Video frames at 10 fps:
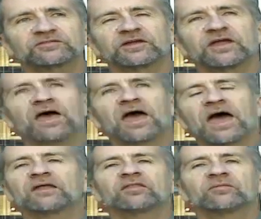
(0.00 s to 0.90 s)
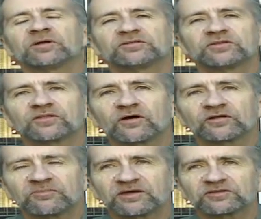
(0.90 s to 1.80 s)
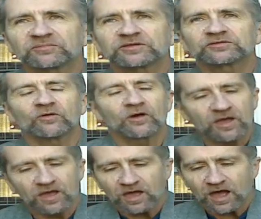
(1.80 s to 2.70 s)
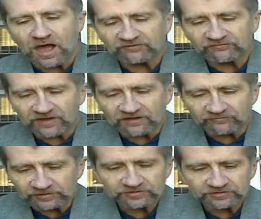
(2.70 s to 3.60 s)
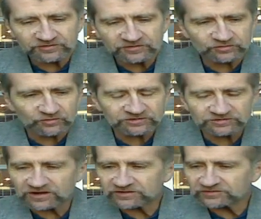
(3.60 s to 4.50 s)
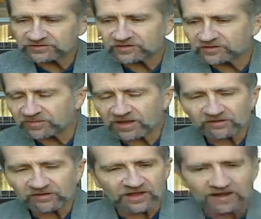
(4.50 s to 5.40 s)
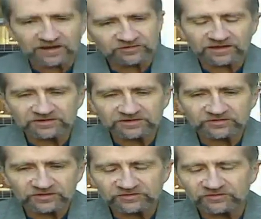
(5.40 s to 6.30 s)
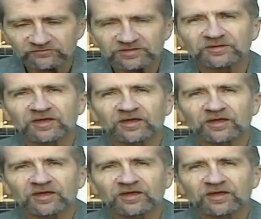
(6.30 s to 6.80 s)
That out of the abundance of the heart the mouth speaks. So I've, I've looked at the situation. I see the hypocrisy. I, I need to intervene.